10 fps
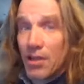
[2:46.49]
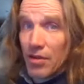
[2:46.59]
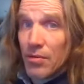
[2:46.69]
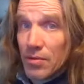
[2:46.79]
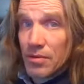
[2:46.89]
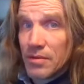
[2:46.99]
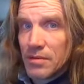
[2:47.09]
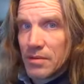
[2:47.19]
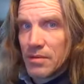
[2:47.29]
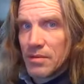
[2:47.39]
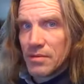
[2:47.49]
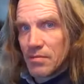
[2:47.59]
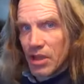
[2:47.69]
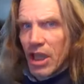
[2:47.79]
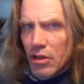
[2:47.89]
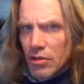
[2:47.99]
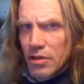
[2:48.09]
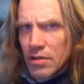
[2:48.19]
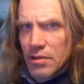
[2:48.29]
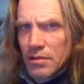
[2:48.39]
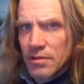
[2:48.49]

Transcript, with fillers: you with guilt.